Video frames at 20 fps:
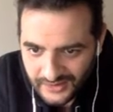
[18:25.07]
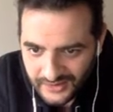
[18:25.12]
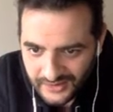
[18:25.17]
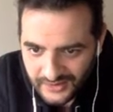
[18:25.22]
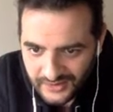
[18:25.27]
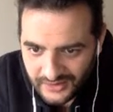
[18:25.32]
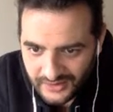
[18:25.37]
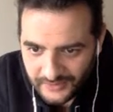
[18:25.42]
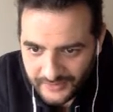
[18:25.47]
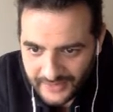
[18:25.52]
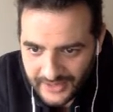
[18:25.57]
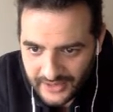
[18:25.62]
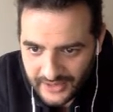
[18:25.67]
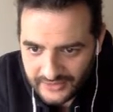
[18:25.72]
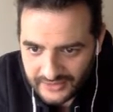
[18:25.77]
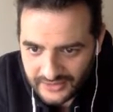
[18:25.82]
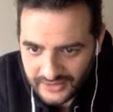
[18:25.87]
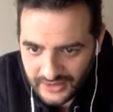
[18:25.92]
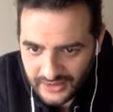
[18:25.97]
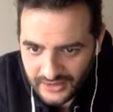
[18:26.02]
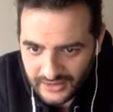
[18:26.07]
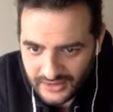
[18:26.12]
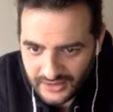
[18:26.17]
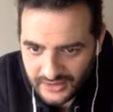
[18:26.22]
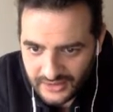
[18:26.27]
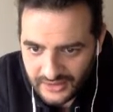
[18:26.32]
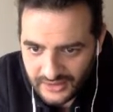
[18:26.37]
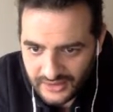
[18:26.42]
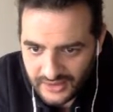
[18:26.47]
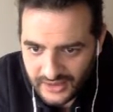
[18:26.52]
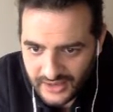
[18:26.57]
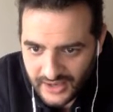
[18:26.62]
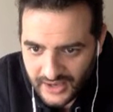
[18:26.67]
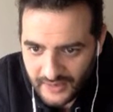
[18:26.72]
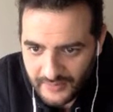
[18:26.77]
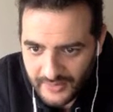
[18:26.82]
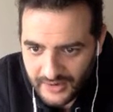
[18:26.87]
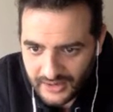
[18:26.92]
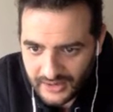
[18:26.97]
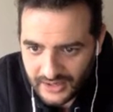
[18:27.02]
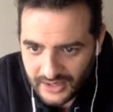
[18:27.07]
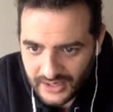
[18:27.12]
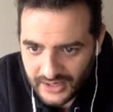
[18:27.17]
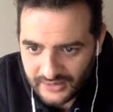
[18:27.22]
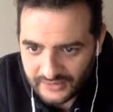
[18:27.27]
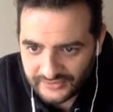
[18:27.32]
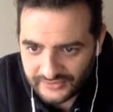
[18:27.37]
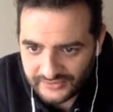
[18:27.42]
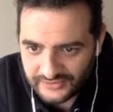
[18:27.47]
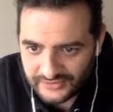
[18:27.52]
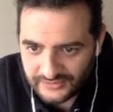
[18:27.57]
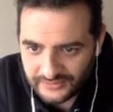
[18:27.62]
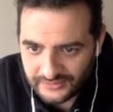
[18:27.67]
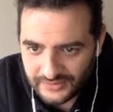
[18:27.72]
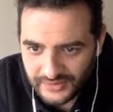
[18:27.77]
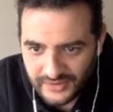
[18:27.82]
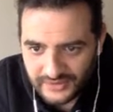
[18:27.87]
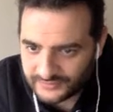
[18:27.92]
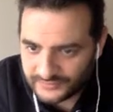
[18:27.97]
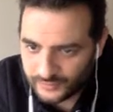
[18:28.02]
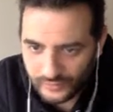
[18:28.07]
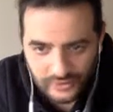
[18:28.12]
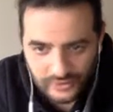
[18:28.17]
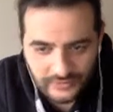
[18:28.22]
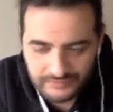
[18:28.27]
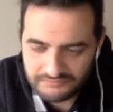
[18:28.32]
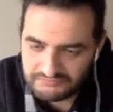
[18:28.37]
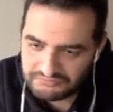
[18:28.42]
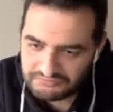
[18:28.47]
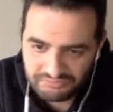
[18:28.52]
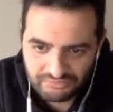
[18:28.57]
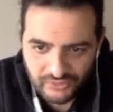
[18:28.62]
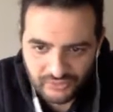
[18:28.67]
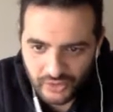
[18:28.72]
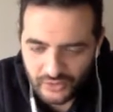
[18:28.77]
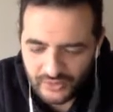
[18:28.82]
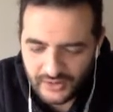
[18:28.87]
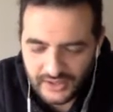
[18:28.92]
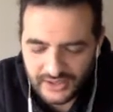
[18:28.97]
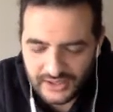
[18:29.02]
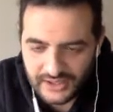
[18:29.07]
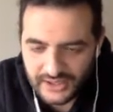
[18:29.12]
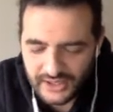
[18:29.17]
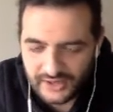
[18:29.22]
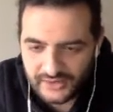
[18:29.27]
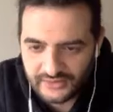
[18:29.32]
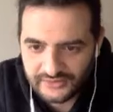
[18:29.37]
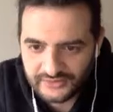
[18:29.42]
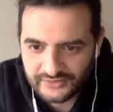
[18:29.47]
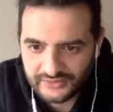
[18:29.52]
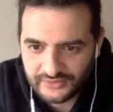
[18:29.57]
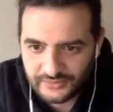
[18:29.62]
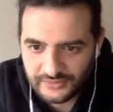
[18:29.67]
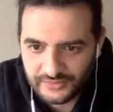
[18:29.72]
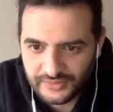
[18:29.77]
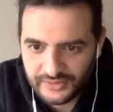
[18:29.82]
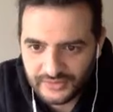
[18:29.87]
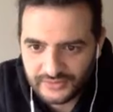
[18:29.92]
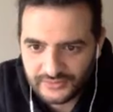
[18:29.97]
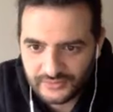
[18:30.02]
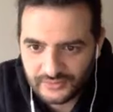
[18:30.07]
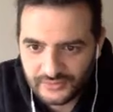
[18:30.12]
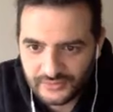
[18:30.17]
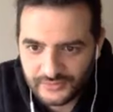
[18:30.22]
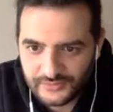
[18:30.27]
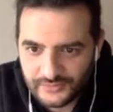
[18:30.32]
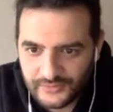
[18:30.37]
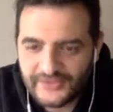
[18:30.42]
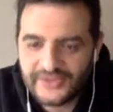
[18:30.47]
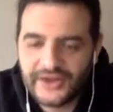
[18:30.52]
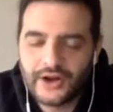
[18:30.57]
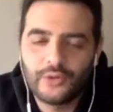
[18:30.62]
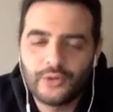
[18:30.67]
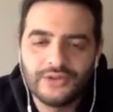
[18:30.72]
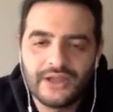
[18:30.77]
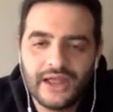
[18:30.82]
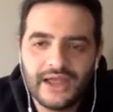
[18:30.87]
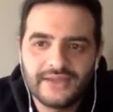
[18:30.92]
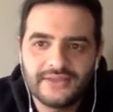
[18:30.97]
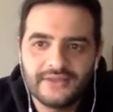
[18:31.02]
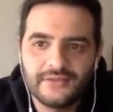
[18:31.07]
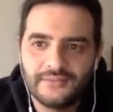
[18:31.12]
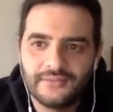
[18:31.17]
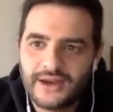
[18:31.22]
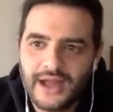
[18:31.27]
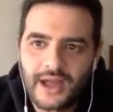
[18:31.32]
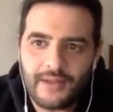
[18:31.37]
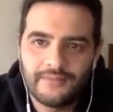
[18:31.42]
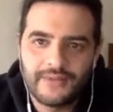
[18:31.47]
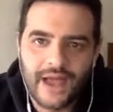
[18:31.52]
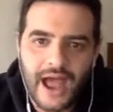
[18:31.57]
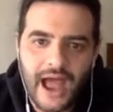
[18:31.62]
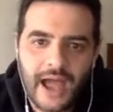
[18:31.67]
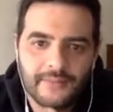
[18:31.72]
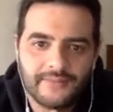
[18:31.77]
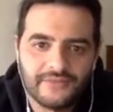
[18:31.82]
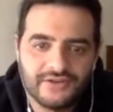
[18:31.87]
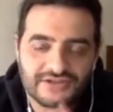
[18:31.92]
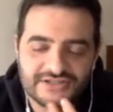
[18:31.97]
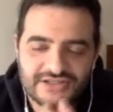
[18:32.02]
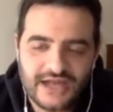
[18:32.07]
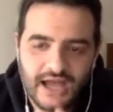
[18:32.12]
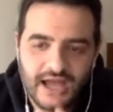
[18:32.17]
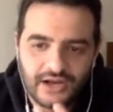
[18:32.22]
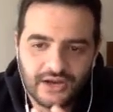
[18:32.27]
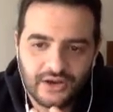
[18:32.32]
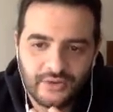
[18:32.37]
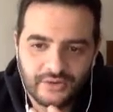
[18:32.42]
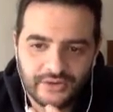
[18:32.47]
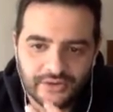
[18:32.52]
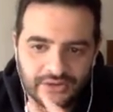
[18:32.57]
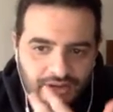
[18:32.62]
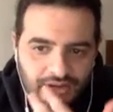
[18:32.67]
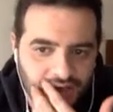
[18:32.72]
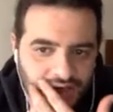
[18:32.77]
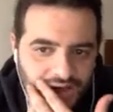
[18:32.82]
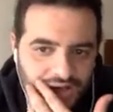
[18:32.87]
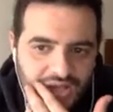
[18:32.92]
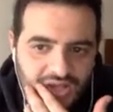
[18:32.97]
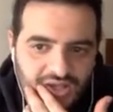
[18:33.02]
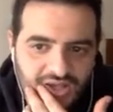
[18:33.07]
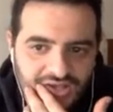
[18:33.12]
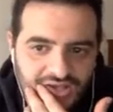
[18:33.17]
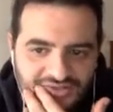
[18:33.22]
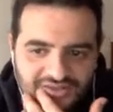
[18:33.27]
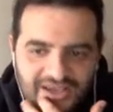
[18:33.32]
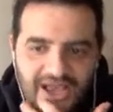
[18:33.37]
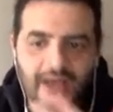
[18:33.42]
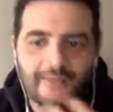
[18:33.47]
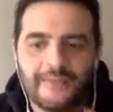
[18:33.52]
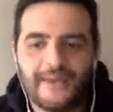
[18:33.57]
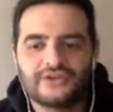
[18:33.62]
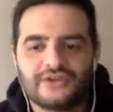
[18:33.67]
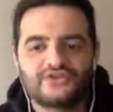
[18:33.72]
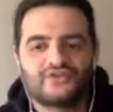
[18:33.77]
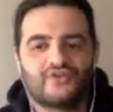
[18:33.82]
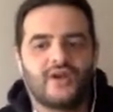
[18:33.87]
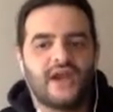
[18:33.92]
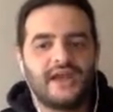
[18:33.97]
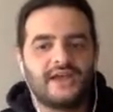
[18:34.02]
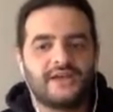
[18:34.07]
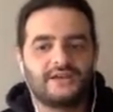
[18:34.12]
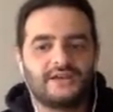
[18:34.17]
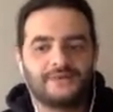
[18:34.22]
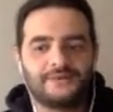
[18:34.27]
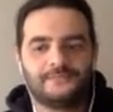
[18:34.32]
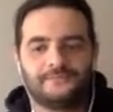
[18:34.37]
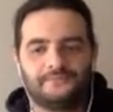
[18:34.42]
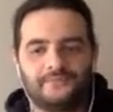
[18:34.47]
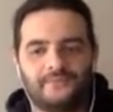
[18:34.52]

How about Collison and Bazemore? Don't like Collison or Bazemore. Not that I don't like them, but I'm just not going there. See, I'm not trying to.